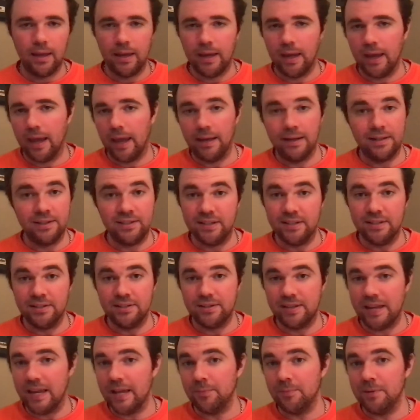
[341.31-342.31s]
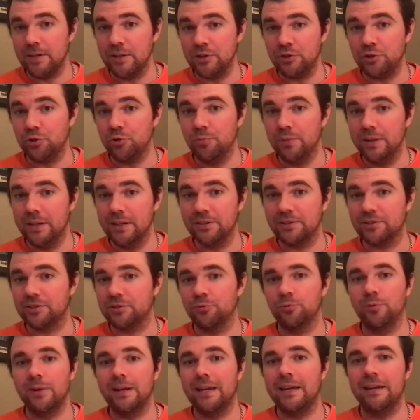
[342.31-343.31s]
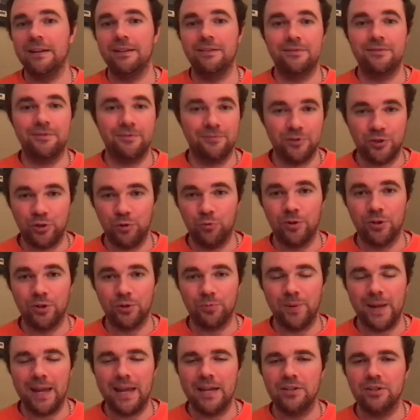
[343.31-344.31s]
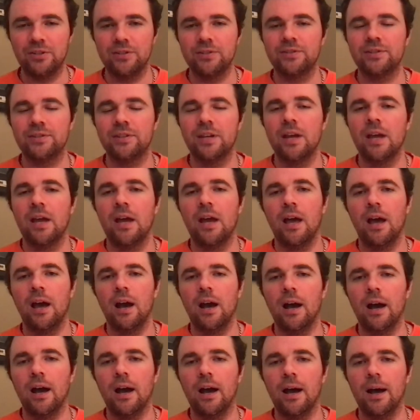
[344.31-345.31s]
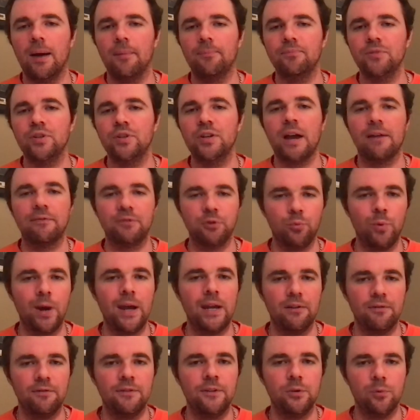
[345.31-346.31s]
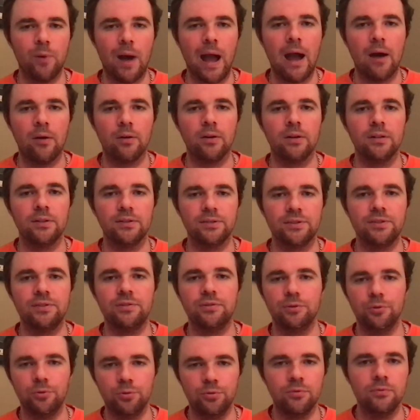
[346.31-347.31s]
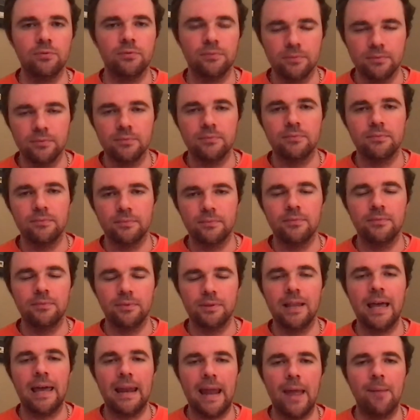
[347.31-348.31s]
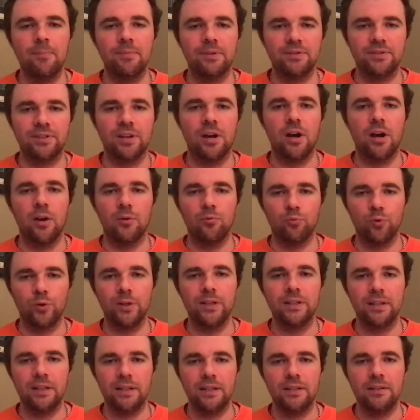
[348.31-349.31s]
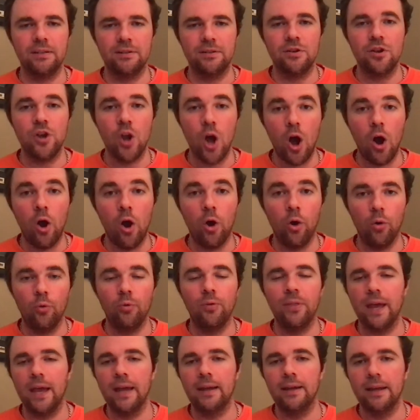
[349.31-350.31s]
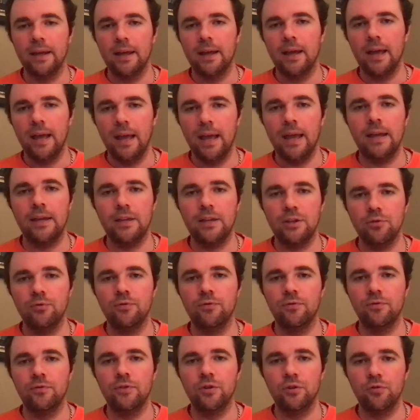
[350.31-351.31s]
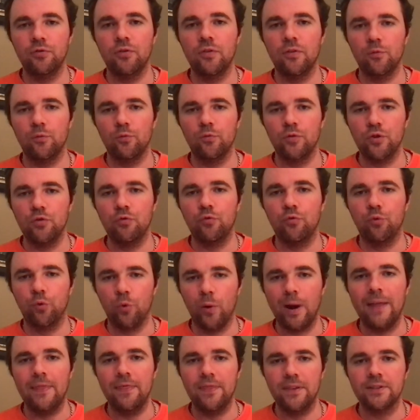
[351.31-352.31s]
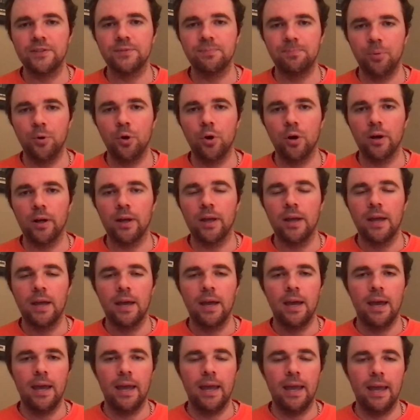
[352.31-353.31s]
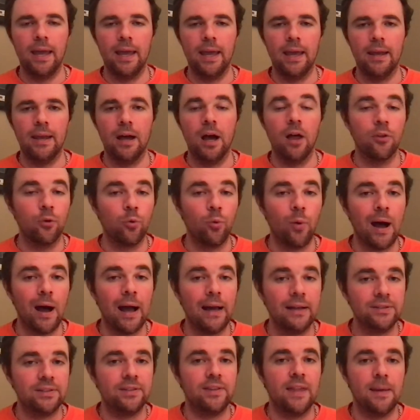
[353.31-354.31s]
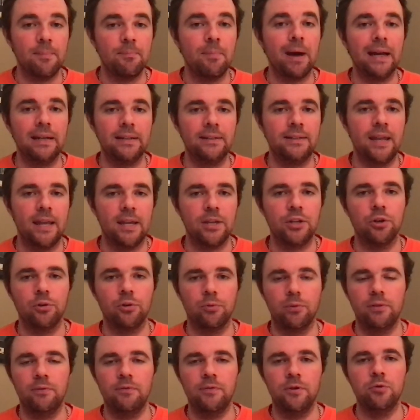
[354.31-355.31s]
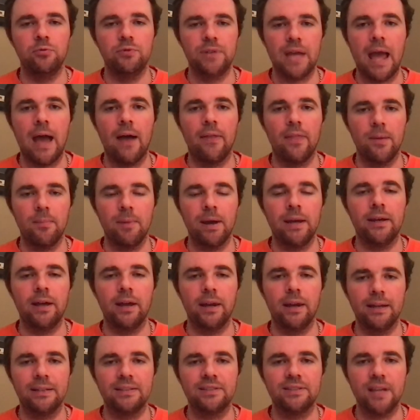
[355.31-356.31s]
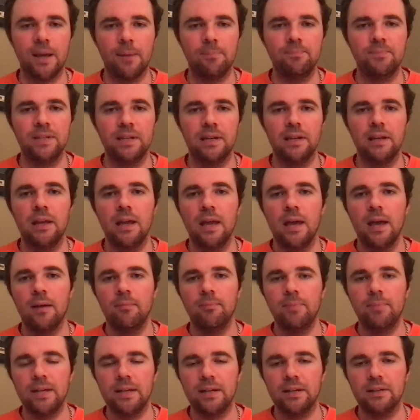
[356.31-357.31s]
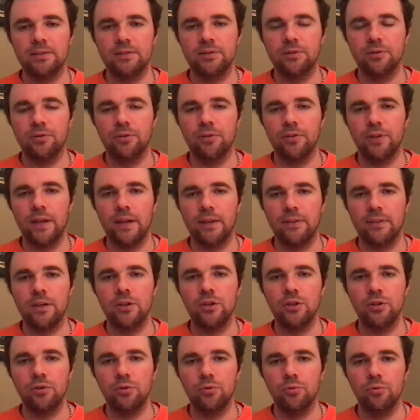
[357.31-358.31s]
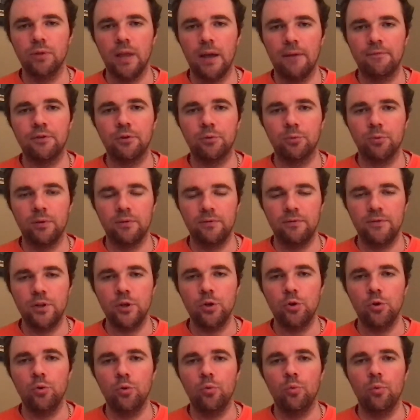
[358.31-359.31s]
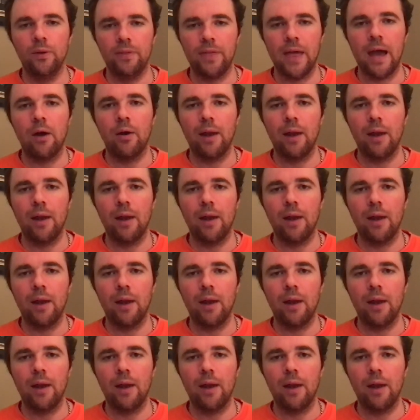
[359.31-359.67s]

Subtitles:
and it didn't take me 2 minutes to read 200 pages. You have to wait a few hours to let Amazon really know that, hey, you've read this book, and otherwise they might take your review down. They might not accept it because they'll think that you left a review without